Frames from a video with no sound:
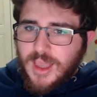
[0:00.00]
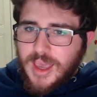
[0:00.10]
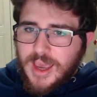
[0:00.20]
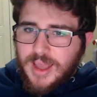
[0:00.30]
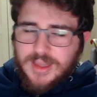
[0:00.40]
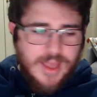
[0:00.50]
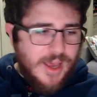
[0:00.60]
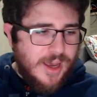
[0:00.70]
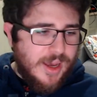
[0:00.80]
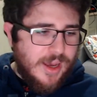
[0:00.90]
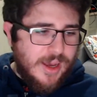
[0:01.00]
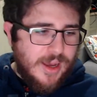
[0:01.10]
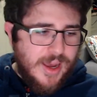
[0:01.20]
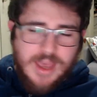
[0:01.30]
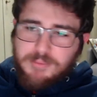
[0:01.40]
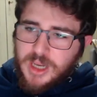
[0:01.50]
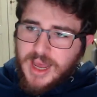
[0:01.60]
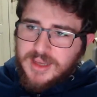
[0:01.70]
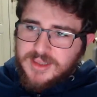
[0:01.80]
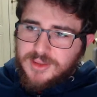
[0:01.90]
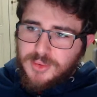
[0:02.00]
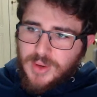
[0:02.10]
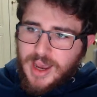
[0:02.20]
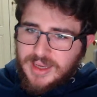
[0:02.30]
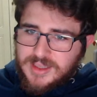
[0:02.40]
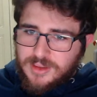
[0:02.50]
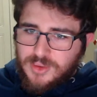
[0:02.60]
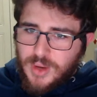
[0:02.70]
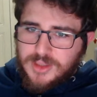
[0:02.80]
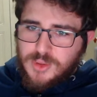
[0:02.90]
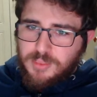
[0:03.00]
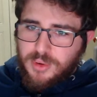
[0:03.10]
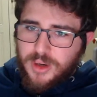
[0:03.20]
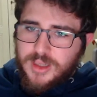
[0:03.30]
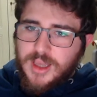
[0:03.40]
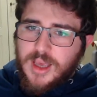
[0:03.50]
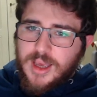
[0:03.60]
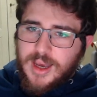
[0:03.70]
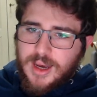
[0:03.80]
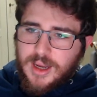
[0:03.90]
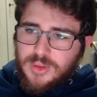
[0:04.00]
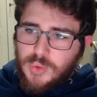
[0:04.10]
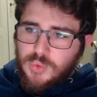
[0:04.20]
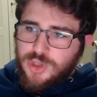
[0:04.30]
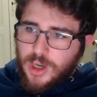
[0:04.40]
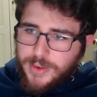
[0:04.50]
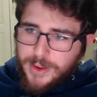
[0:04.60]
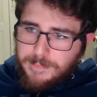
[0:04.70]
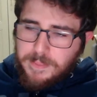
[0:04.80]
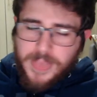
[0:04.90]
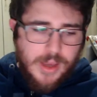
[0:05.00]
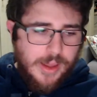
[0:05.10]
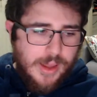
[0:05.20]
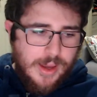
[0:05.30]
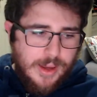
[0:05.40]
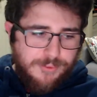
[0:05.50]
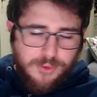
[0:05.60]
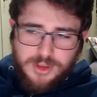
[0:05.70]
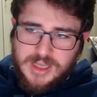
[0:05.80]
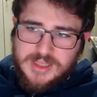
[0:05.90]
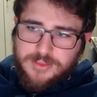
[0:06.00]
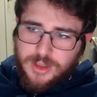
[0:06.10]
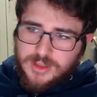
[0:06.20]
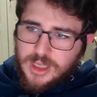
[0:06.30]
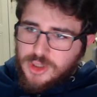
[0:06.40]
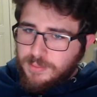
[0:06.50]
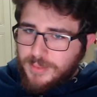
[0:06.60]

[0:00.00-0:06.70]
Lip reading: and I have been asked to add support to Jara for this translation